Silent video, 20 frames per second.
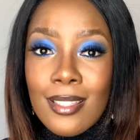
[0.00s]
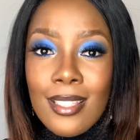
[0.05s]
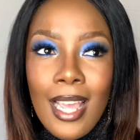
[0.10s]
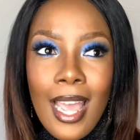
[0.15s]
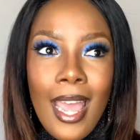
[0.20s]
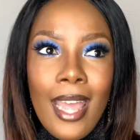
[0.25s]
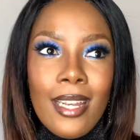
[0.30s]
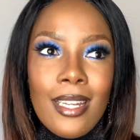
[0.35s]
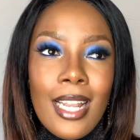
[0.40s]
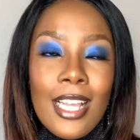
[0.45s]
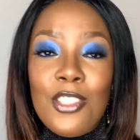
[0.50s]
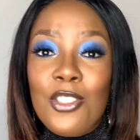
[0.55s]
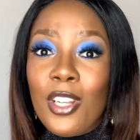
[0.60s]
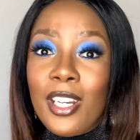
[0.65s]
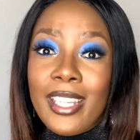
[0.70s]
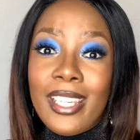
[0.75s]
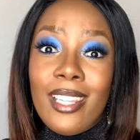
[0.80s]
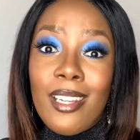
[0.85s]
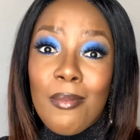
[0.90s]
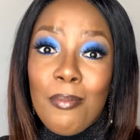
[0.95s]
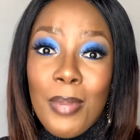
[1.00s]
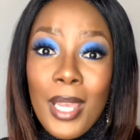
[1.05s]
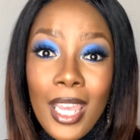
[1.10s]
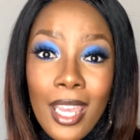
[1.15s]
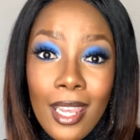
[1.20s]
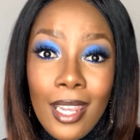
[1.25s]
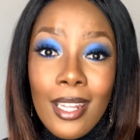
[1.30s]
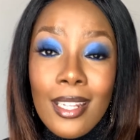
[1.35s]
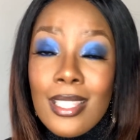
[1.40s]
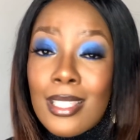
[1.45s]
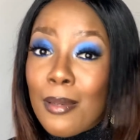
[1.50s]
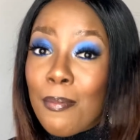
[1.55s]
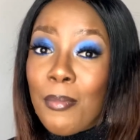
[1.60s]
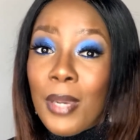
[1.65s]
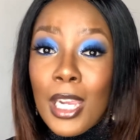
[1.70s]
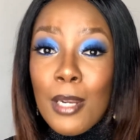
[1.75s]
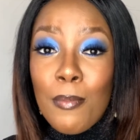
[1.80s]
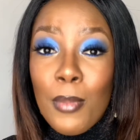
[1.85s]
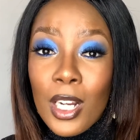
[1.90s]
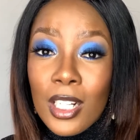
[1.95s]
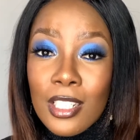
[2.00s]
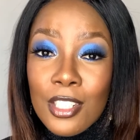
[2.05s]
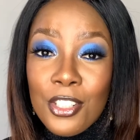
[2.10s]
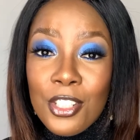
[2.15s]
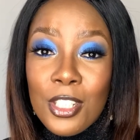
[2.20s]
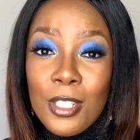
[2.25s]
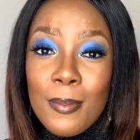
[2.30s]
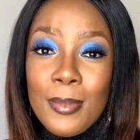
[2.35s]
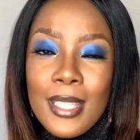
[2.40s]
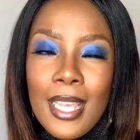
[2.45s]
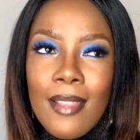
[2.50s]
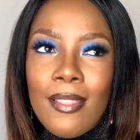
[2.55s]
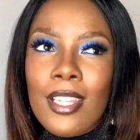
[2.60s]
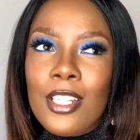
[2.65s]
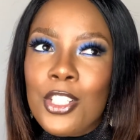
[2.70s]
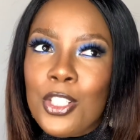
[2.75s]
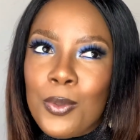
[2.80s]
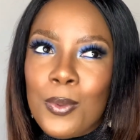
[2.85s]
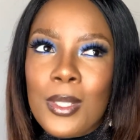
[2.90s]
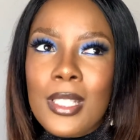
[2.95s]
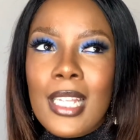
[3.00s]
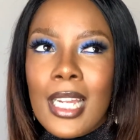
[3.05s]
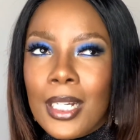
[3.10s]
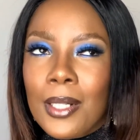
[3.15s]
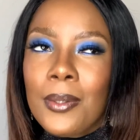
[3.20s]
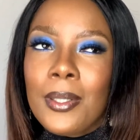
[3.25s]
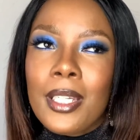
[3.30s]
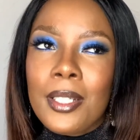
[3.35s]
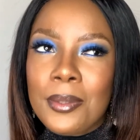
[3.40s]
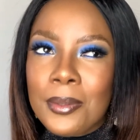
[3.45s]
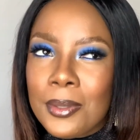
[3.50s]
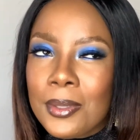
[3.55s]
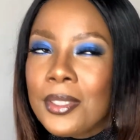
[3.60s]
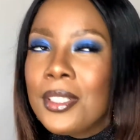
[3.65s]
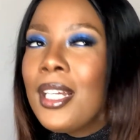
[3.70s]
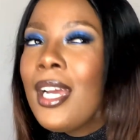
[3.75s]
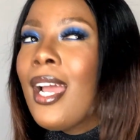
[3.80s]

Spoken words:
and I started getting paid, some paid partnerships, and then she was like, okay, cool.